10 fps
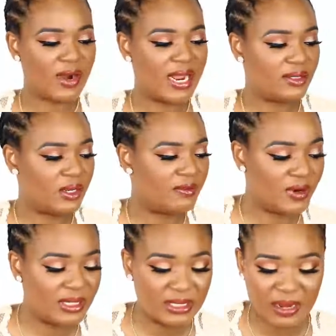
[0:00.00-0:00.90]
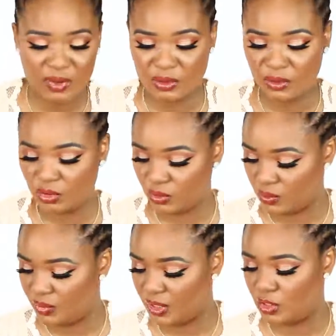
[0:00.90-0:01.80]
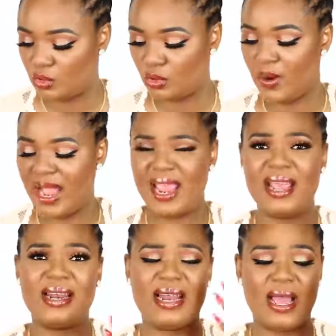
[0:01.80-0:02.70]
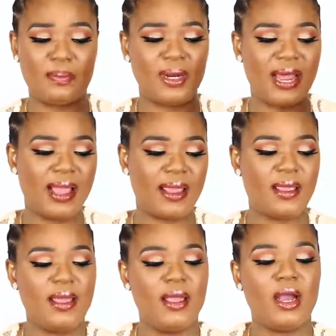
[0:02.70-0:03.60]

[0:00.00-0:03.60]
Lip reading: Alright, so the first thing I'm gonna do will be to go ahead and apply